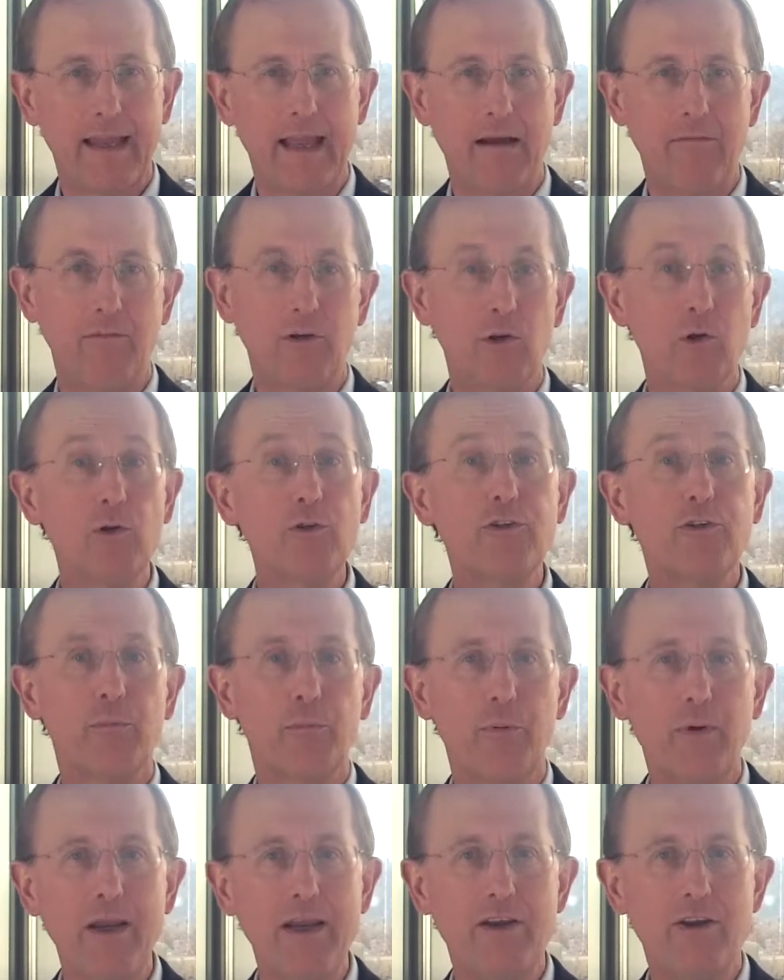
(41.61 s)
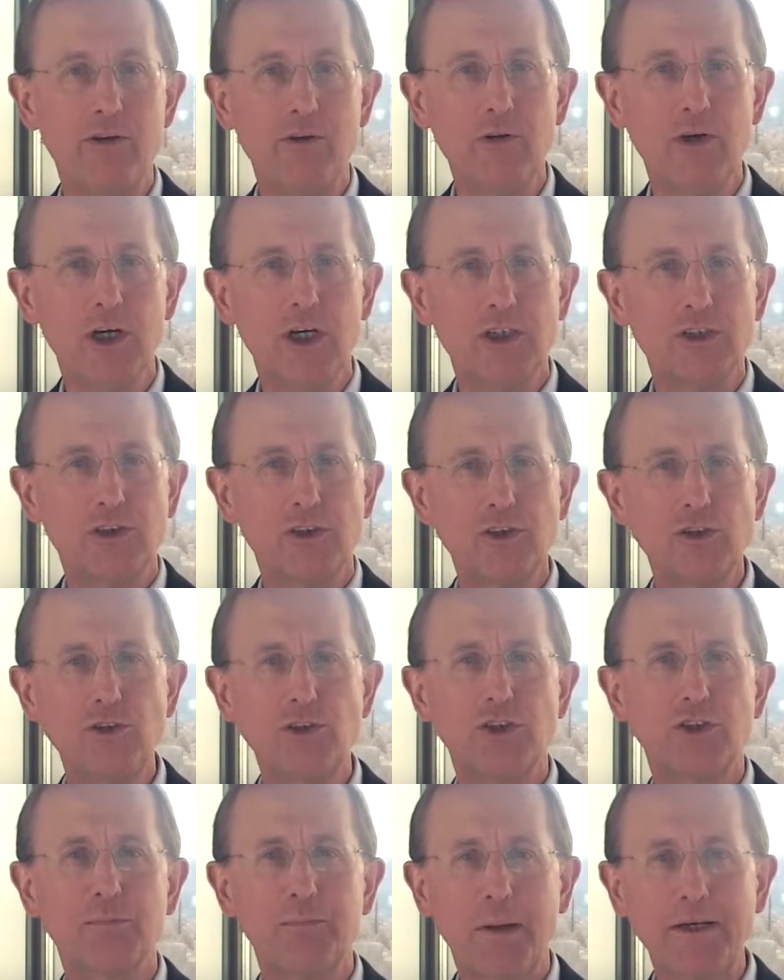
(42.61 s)
And we'll also bring you two
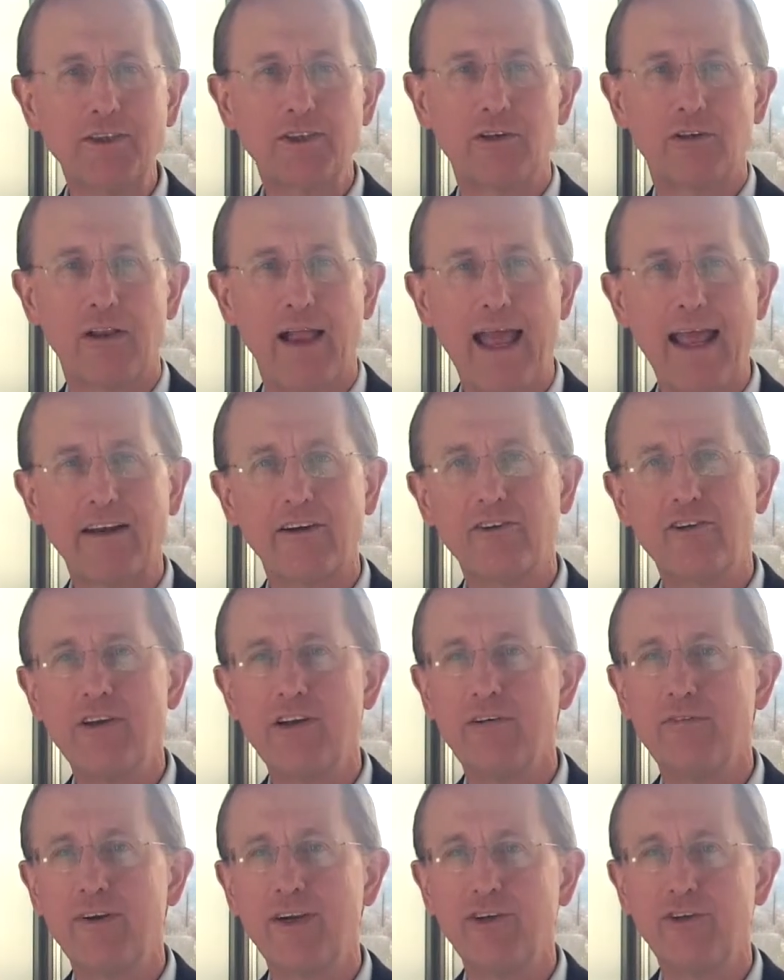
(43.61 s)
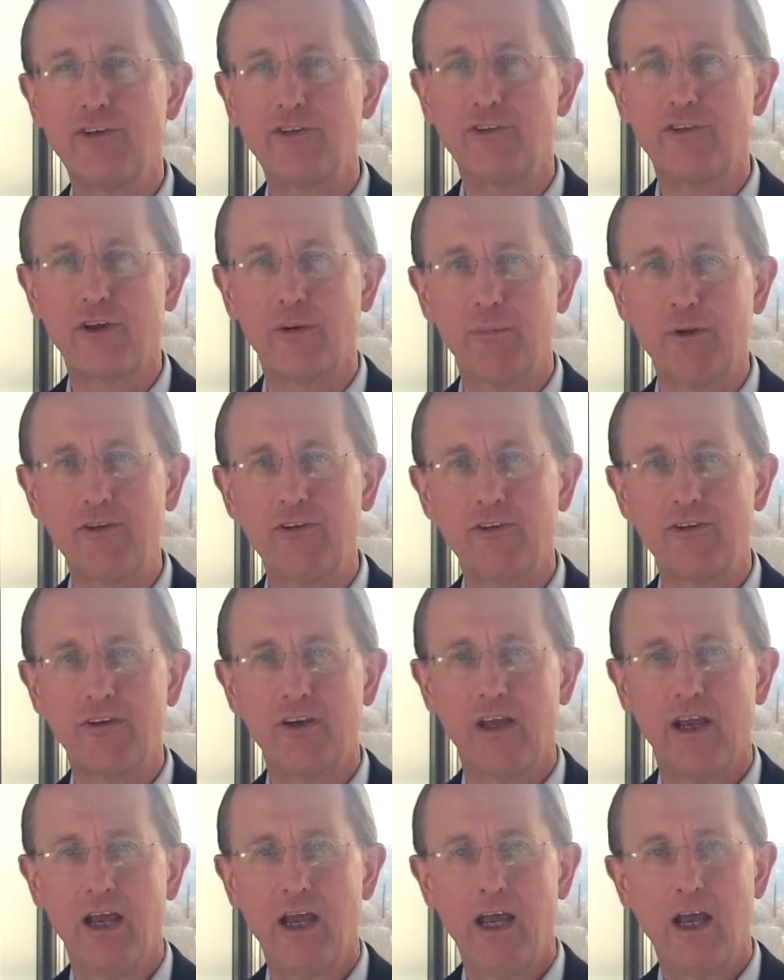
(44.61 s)
special energy innovation summits,
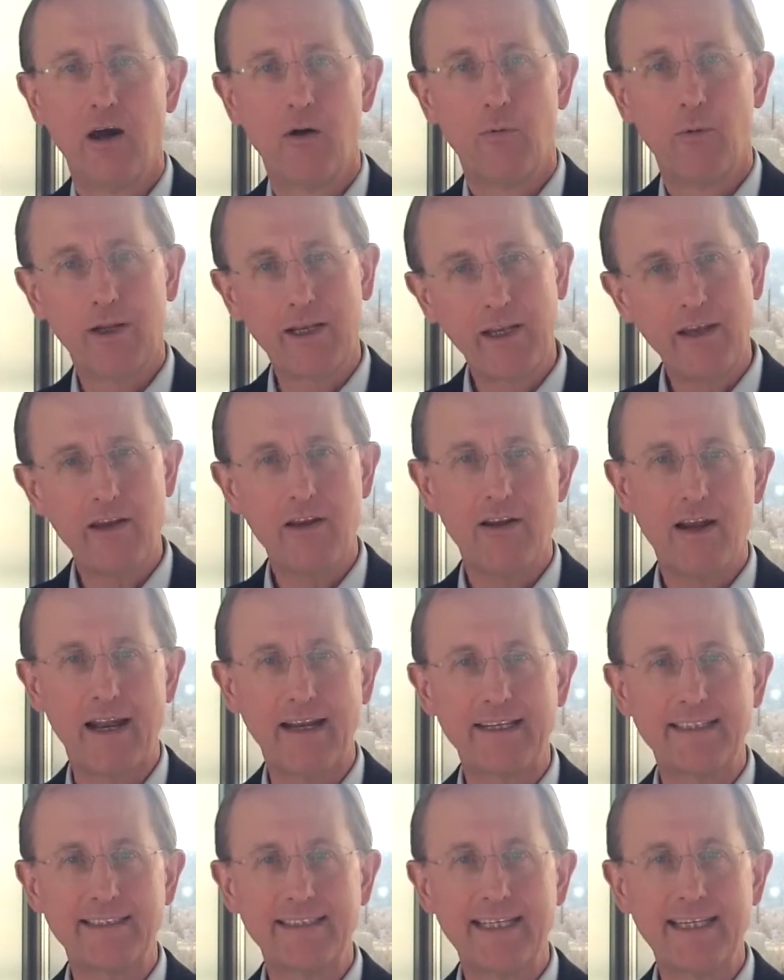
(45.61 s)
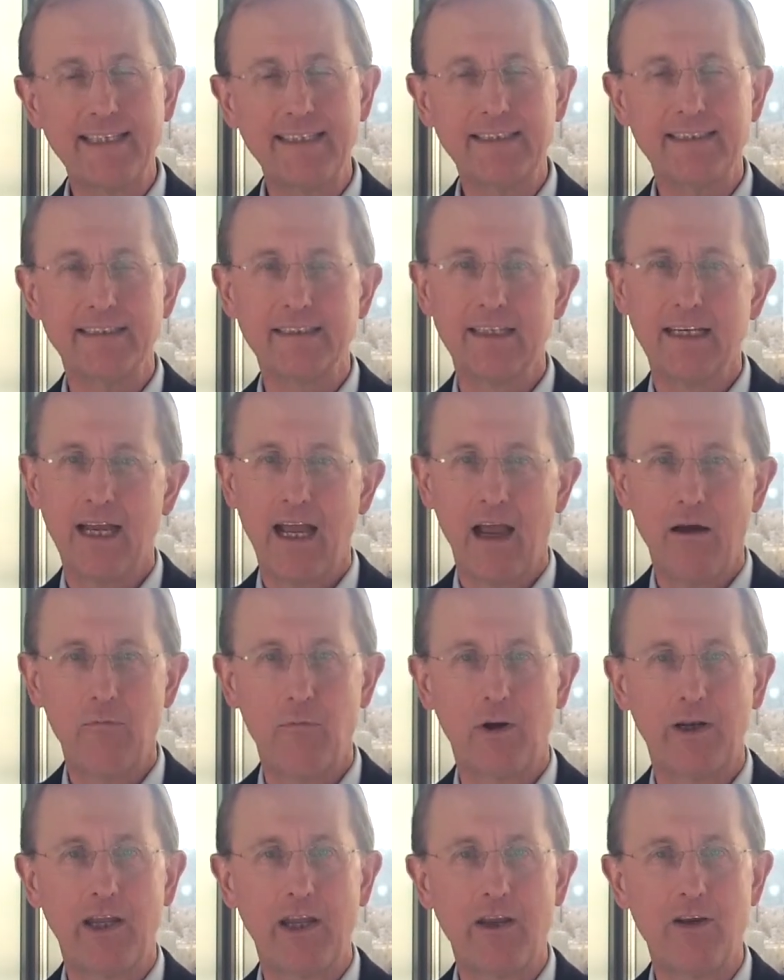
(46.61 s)
one in the United States and
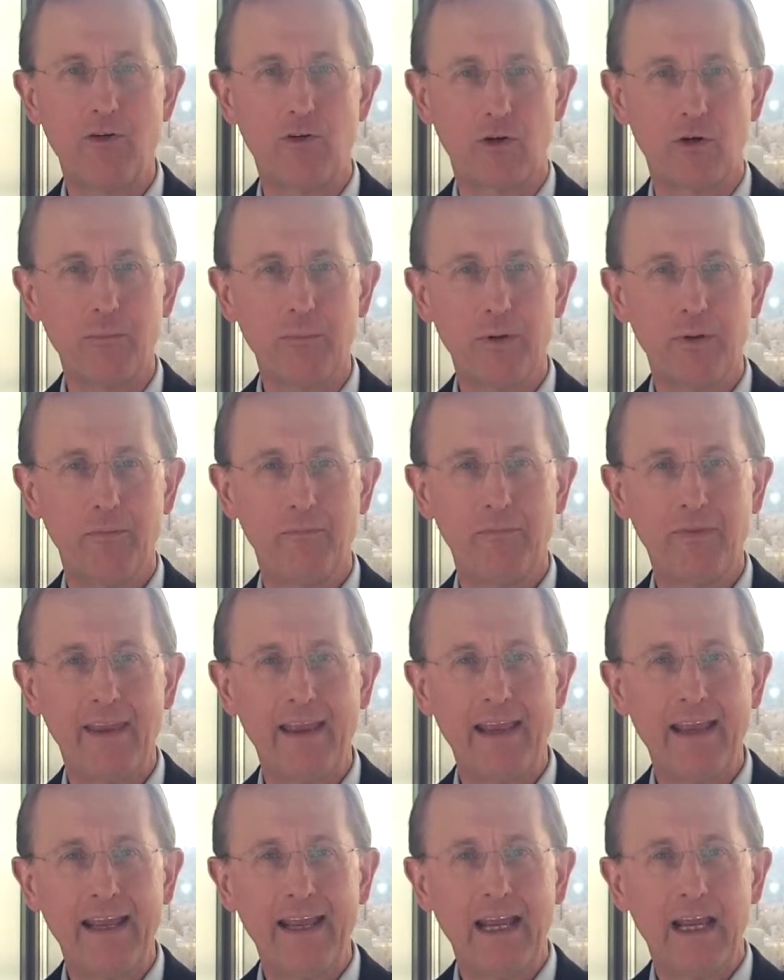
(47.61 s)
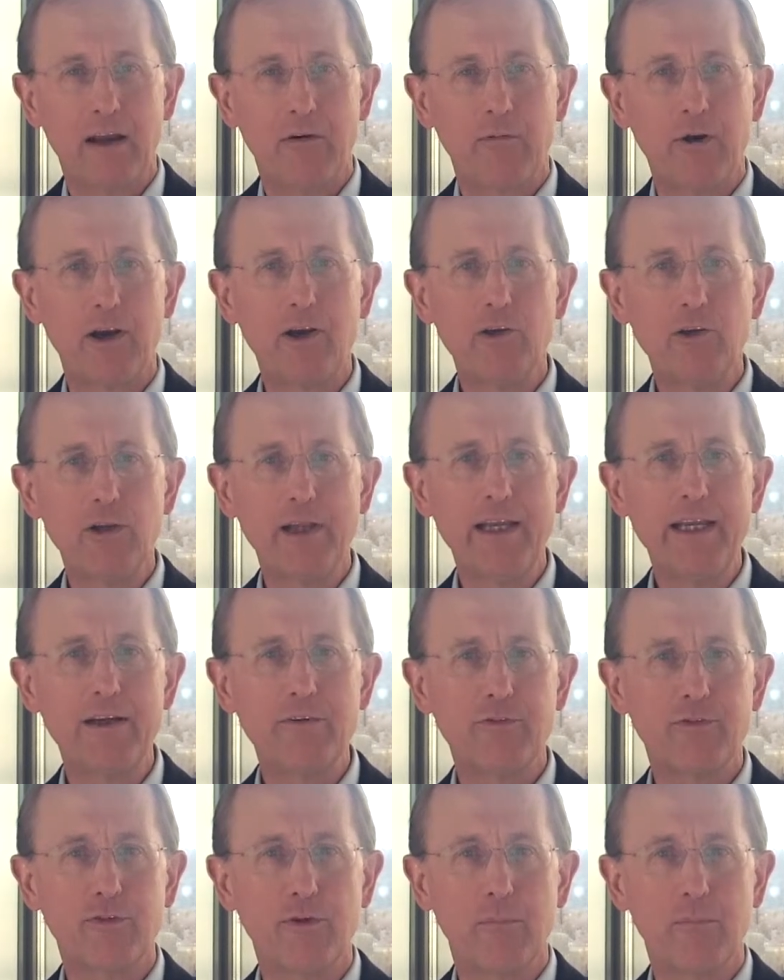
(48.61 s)
one in Europe, where you'll
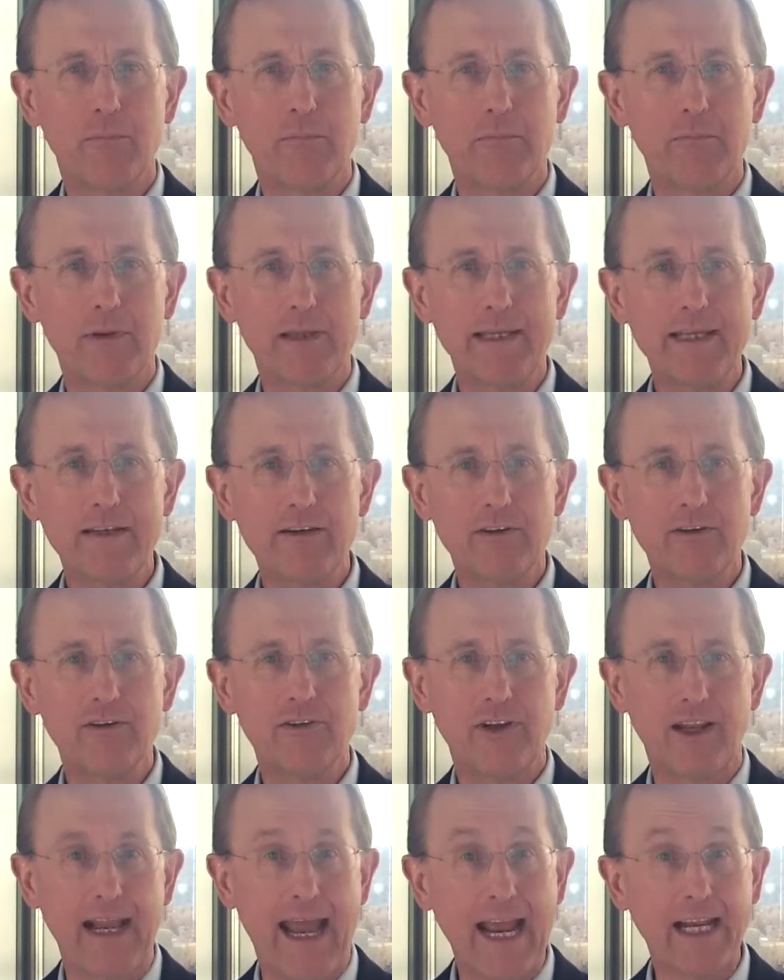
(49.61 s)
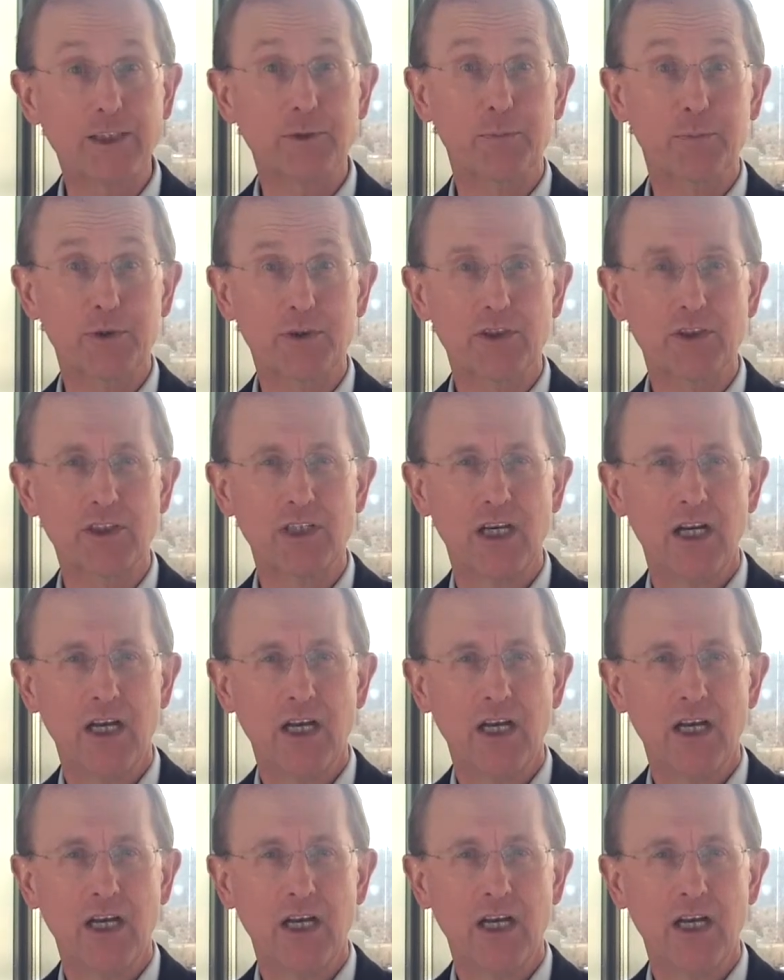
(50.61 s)
hear from leaders and experts